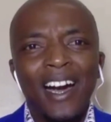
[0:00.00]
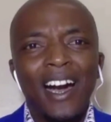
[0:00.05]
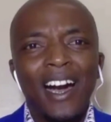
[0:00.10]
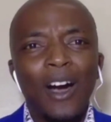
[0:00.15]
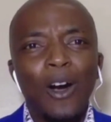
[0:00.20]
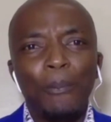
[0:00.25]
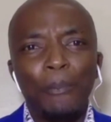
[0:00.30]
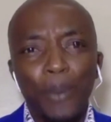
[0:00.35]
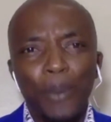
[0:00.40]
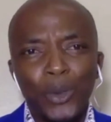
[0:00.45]

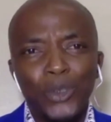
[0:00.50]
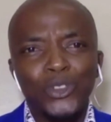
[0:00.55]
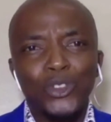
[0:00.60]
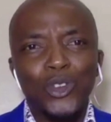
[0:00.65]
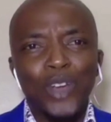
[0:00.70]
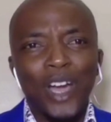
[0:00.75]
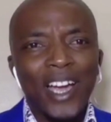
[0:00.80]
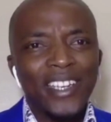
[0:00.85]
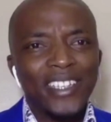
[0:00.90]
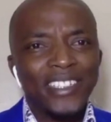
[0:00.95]

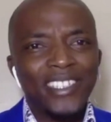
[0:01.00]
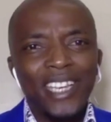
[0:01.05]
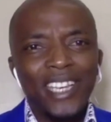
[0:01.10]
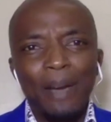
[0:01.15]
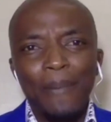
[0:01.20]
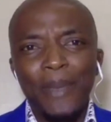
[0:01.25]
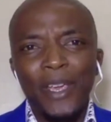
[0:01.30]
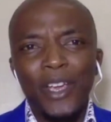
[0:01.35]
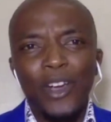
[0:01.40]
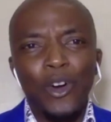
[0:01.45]
opposed to your
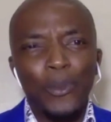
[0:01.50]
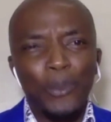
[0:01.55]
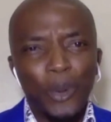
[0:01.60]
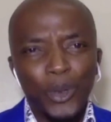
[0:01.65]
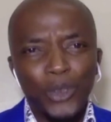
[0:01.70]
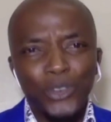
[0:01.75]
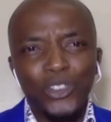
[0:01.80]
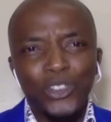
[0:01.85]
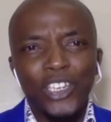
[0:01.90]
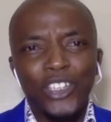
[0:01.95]
idea, being
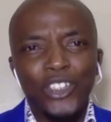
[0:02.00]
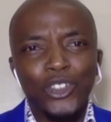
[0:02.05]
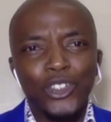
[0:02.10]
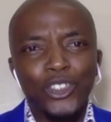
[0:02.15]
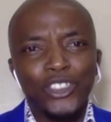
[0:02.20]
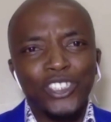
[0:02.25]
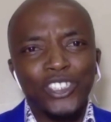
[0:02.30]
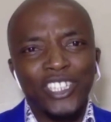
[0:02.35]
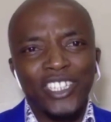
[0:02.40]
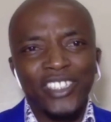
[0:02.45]
opposed and
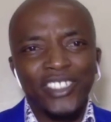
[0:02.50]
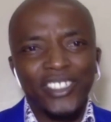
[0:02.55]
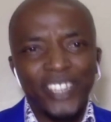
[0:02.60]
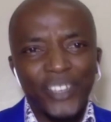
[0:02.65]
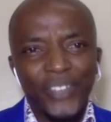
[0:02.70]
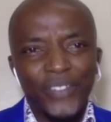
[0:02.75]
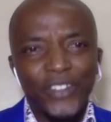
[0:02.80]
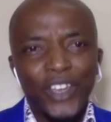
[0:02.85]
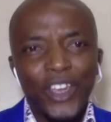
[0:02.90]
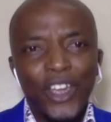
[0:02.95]
not
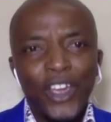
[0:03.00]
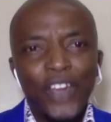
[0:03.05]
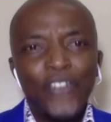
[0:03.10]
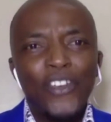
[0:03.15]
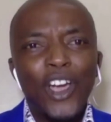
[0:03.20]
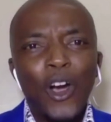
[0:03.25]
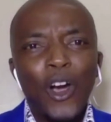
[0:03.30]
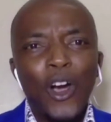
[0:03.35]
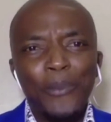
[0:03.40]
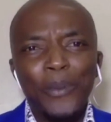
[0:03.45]
received.
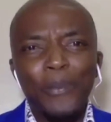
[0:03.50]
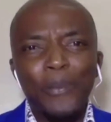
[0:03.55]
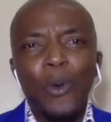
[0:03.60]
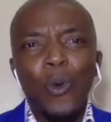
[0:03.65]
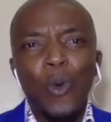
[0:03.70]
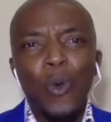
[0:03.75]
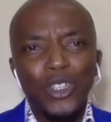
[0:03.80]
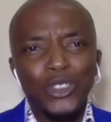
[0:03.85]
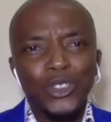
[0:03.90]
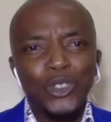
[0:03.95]
Fear of
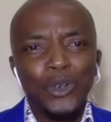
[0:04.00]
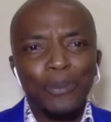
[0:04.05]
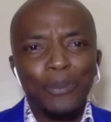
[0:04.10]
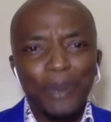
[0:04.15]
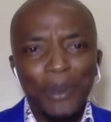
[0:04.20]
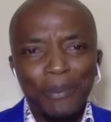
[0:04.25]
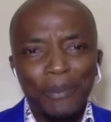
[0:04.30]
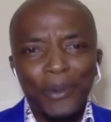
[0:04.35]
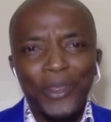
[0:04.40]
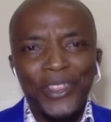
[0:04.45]
people. What will
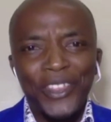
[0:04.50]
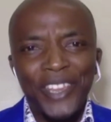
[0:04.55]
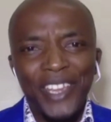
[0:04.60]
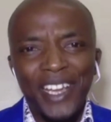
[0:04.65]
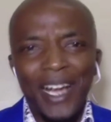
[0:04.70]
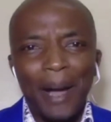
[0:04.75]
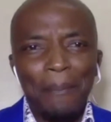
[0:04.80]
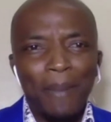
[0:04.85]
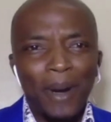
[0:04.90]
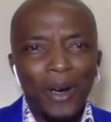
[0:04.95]
people
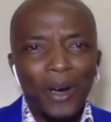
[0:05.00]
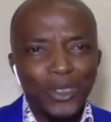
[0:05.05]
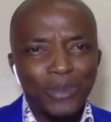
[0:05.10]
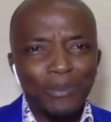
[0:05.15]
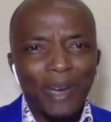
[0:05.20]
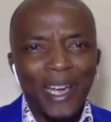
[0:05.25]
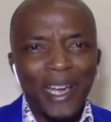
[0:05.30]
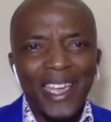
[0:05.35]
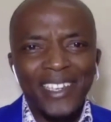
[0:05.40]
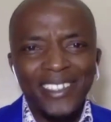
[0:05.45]
think
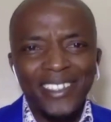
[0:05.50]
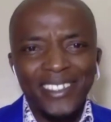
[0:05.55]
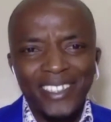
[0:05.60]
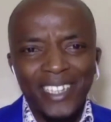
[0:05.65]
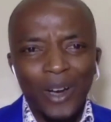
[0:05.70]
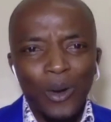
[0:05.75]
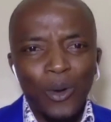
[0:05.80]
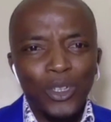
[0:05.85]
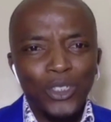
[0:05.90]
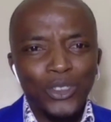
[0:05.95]
about my
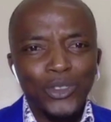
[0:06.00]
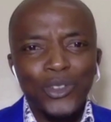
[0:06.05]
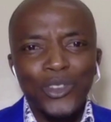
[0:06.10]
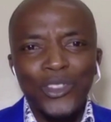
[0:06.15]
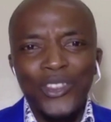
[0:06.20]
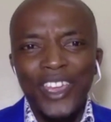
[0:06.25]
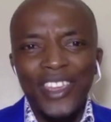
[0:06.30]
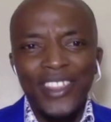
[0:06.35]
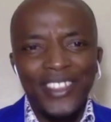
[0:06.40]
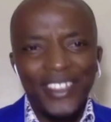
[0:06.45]
idea? What
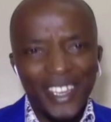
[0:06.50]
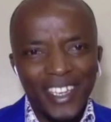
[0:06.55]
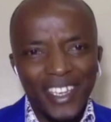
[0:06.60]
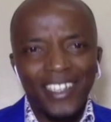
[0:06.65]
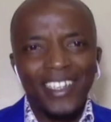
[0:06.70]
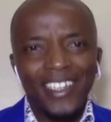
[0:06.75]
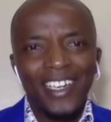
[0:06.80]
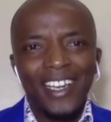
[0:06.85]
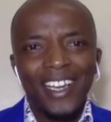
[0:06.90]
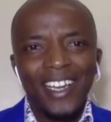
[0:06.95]
will they
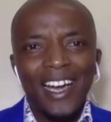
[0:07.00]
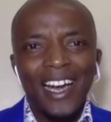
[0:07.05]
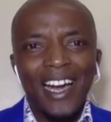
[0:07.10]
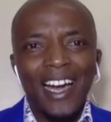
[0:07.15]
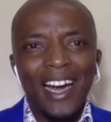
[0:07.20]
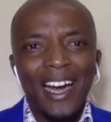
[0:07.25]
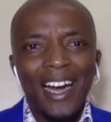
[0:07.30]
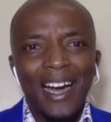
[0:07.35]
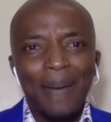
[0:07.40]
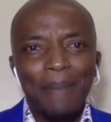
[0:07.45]
think
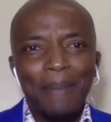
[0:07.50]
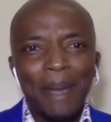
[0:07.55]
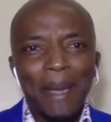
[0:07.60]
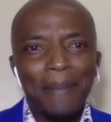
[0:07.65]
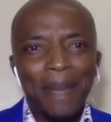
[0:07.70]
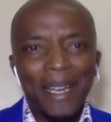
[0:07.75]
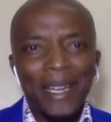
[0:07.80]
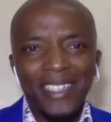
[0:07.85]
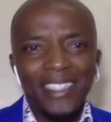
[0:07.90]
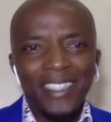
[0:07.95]
my
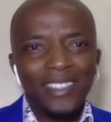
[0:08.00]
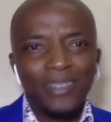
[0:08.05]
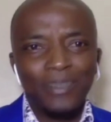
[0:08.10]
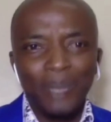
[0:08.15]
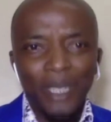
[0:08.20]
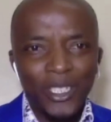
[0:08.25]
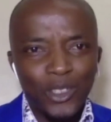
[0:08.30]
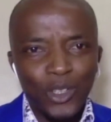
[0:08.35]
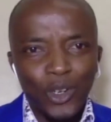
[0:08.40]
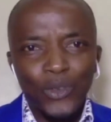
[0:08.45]
mind is
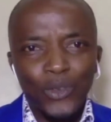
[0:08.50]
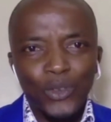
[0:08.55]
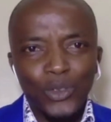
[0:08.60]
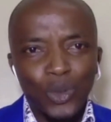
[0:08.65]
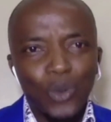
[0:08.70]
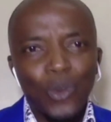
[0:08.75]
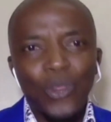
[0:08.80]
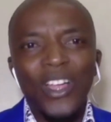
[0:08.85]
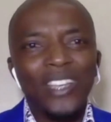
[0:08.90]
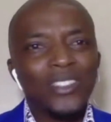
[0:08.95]
made of?
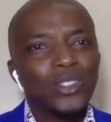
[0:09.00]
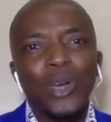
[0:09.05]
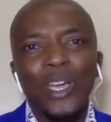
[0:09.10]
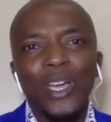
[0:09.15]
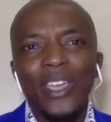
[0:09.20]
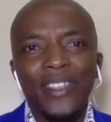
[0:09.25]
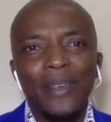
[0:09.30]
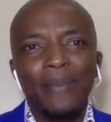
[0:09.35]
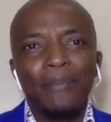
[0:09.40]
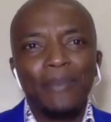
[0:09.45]
So that's
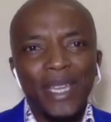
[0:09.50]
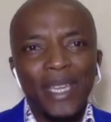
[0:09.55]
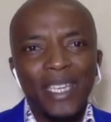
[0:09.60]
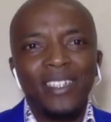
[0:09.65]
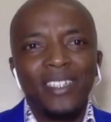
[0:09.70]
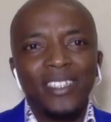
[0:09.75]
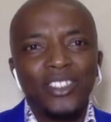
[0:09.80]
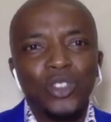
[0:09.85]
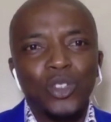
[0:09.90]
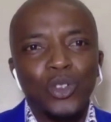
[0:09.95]
why the
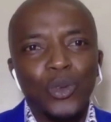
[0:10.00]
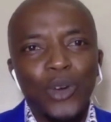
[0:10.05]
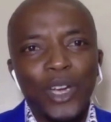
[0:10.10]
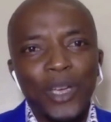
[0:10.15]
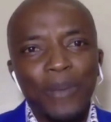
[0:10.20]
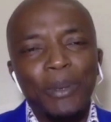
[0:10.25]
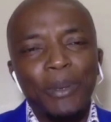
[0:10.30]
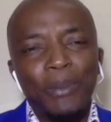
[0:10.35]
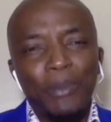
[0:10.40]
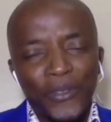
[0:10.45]
main reason
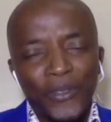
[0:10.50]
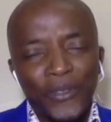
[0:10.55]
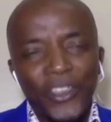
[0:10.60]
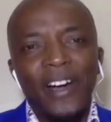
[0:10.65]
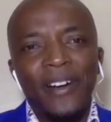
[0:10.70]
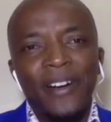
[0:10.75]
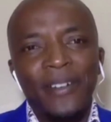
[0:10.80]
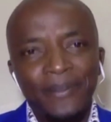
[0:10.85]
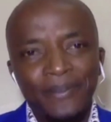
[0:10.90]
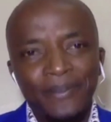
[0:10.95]
why people fear.